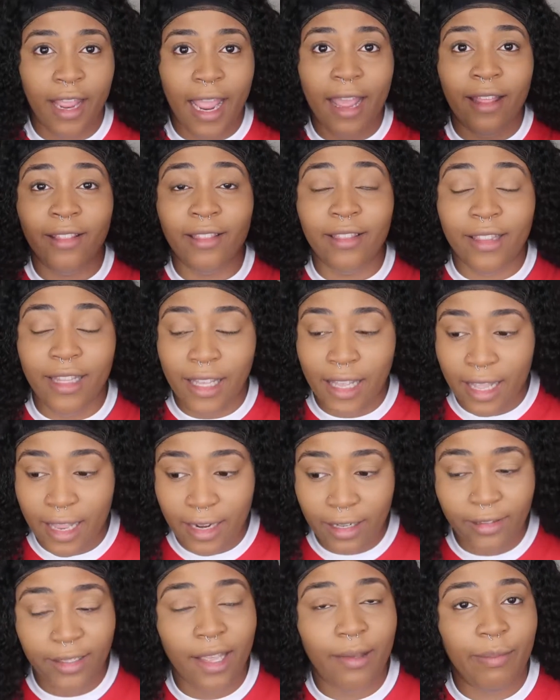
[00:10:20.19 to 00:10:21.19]
and
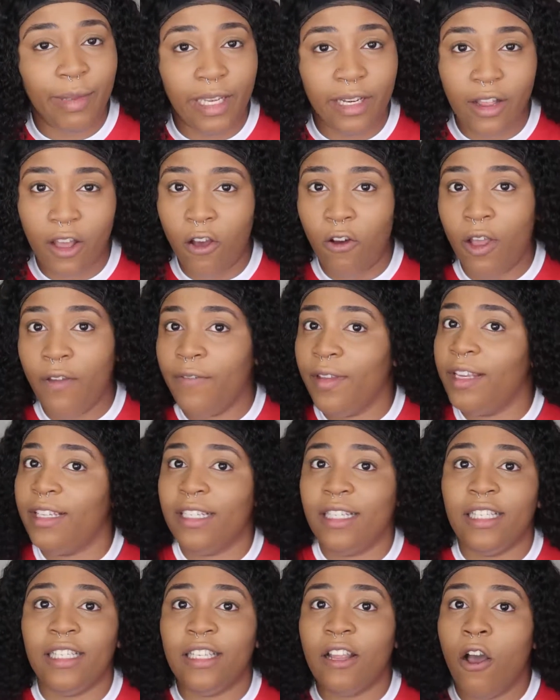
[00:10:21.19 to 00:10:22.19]
then let me know if it
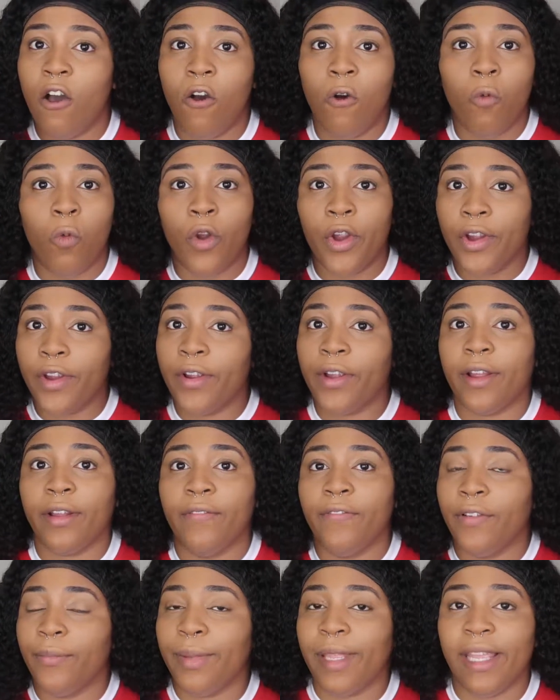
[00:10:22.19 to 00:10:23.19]
just don't work
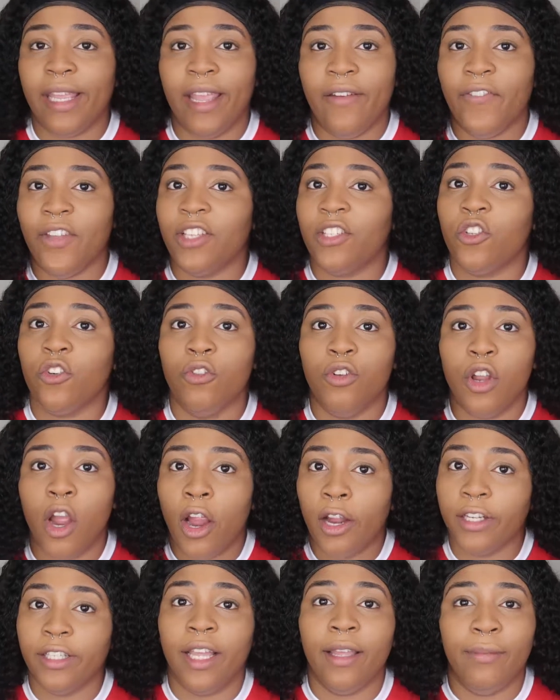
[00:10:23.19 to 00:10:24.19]
for me. If it's too
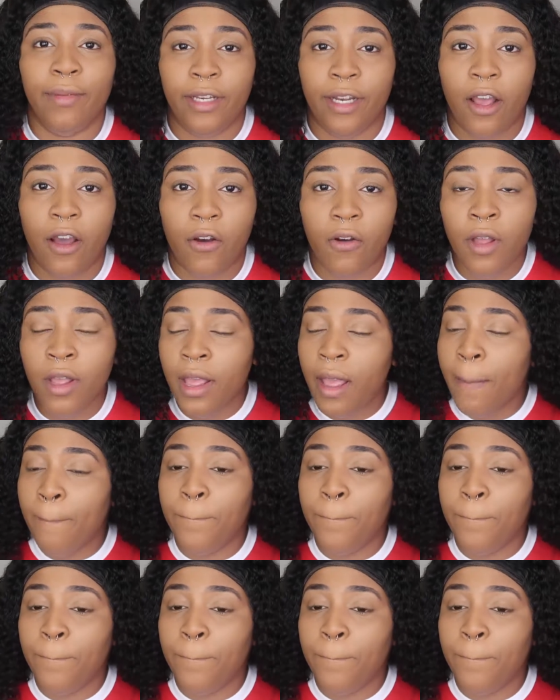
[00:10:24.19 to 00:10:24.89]
dark, let me know.